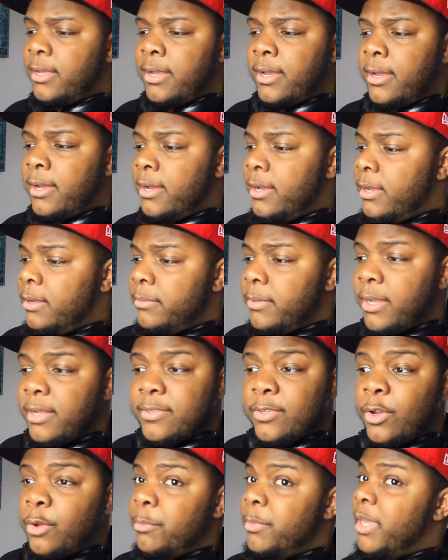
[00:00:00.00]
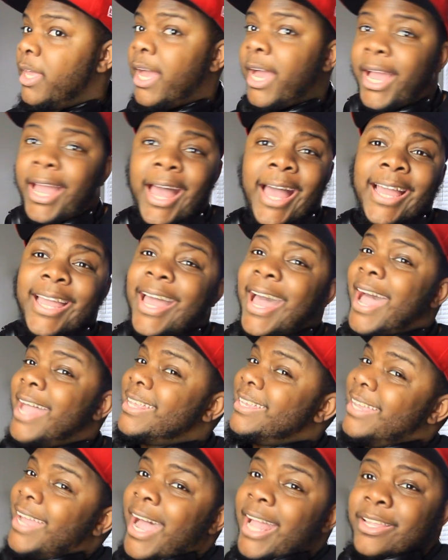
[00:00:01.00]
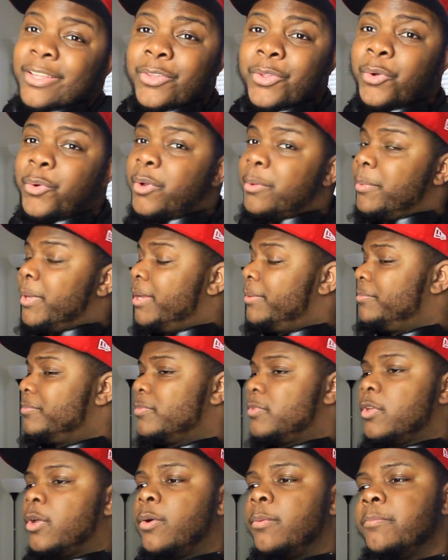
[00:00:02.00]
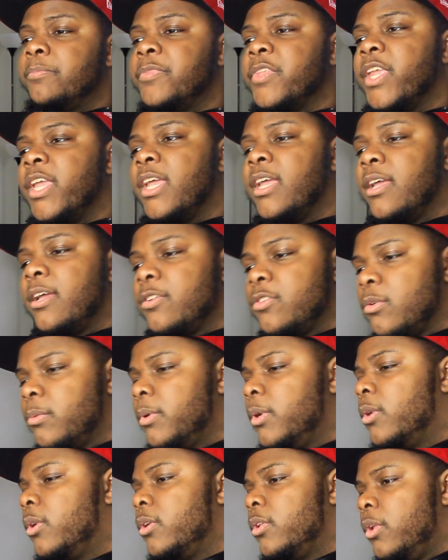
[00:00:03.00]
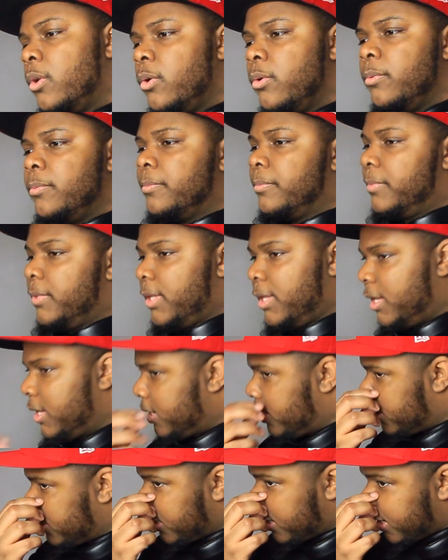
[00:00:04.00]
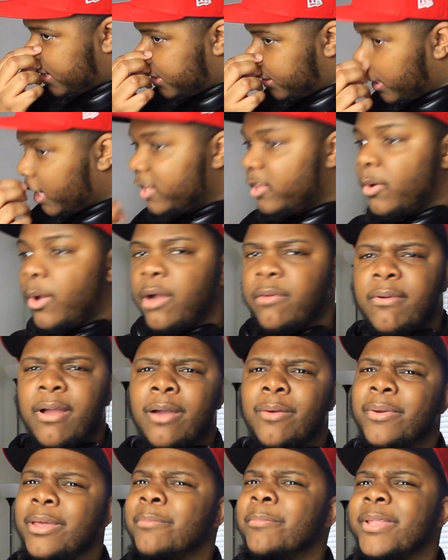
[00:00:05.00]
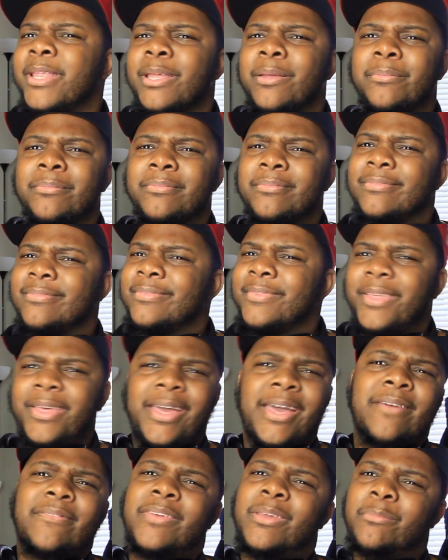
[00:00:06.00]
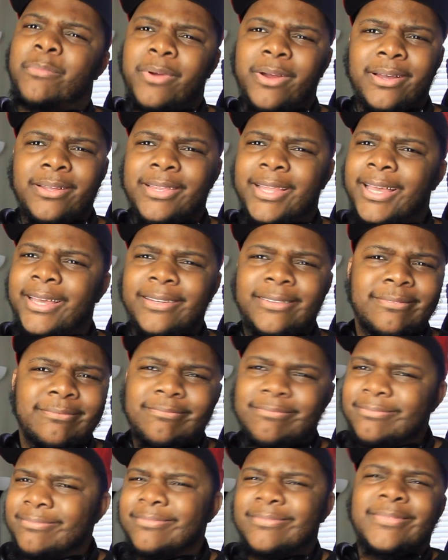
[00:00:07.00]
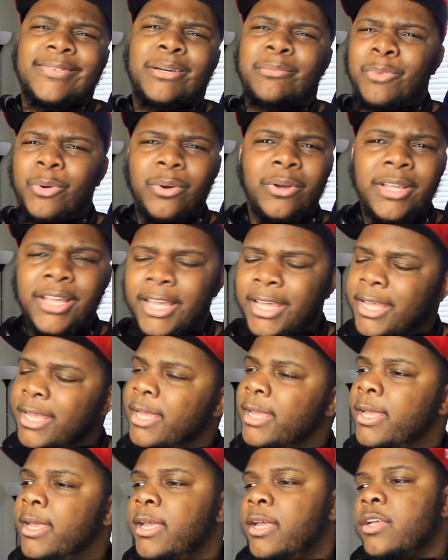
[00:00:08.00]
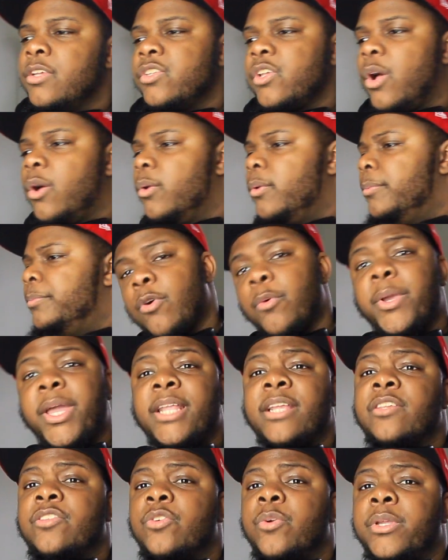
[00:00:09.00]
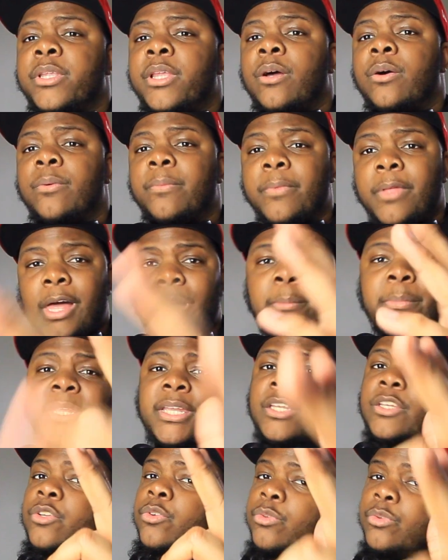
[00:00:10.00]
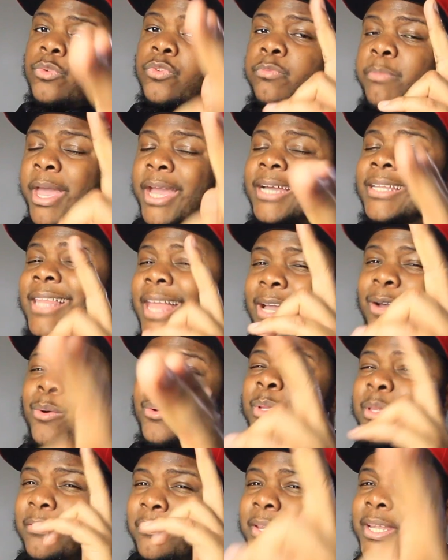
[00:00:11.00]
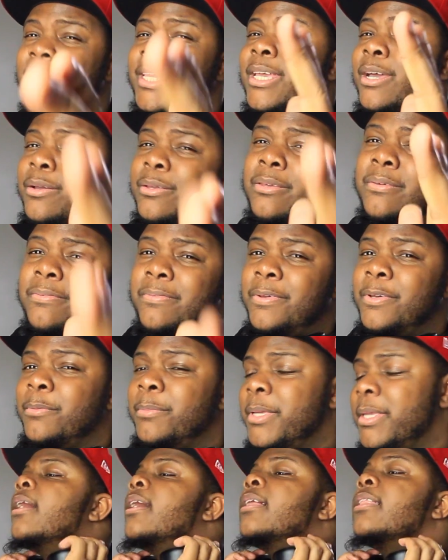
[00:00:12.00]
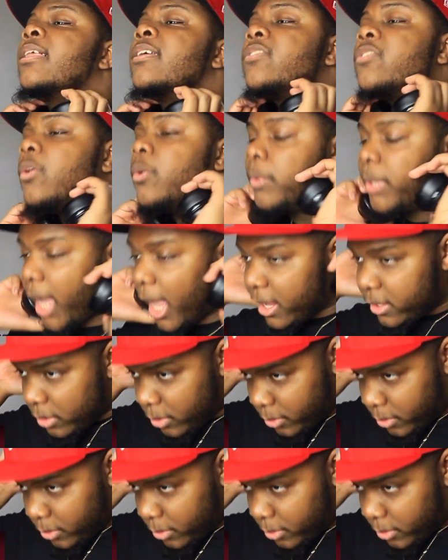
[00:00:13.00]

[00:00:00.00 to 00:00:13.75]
Y'all told me I gotta do it, man. So that's what we gonna do. And y'all know I rock with Eminem heavy, bro. Like, come on. So before we get into it though, I'm gonna need you to smack a like on the video, you feel me? And let's do what we gotta